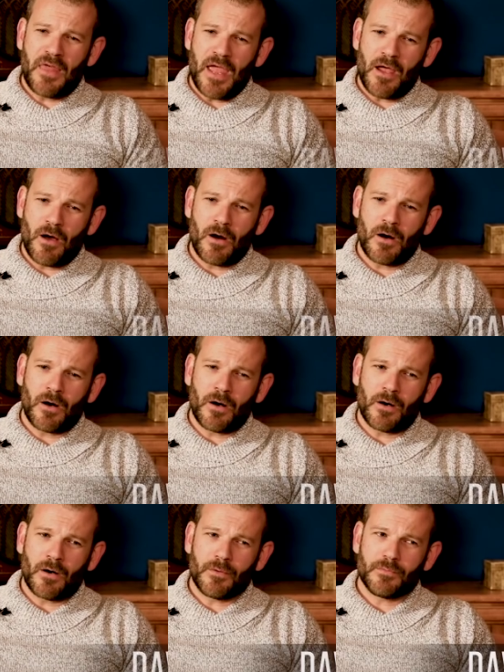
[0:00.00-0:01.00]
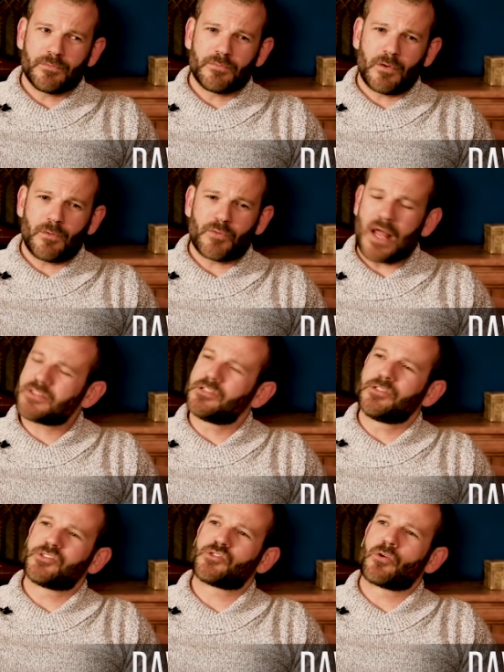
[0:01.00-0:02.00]
They are
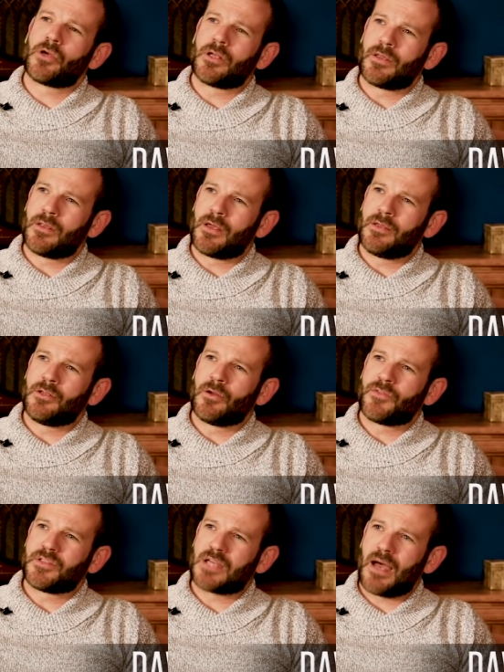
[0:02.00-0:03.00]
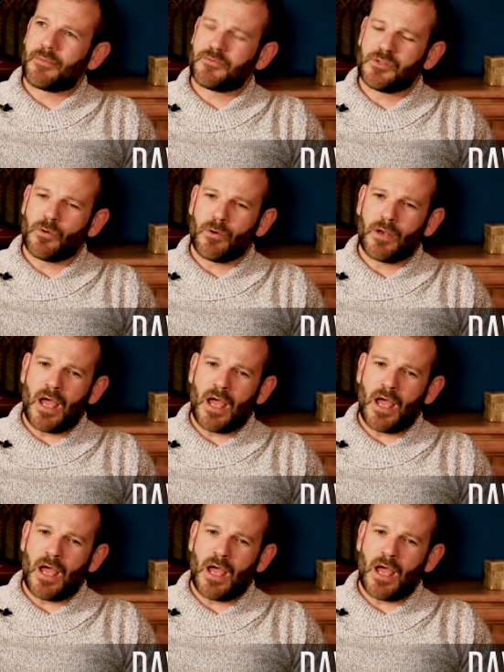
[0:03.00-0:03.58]
practically destroyed at, you know, at the top of two